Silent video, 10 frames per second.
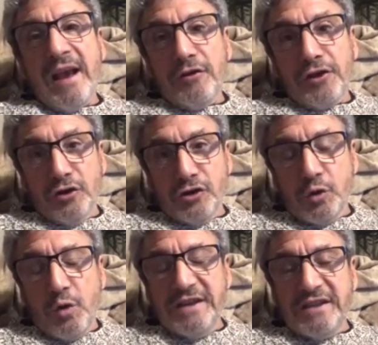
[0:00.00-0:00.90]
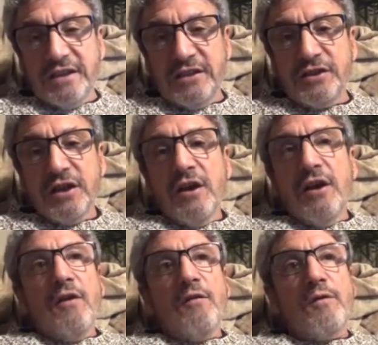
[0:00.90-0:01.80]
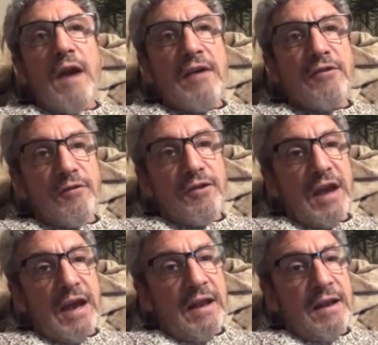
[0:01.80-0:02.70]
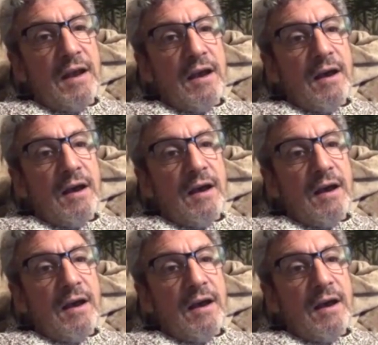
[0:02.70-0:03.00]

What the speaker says: healthier choices rather than,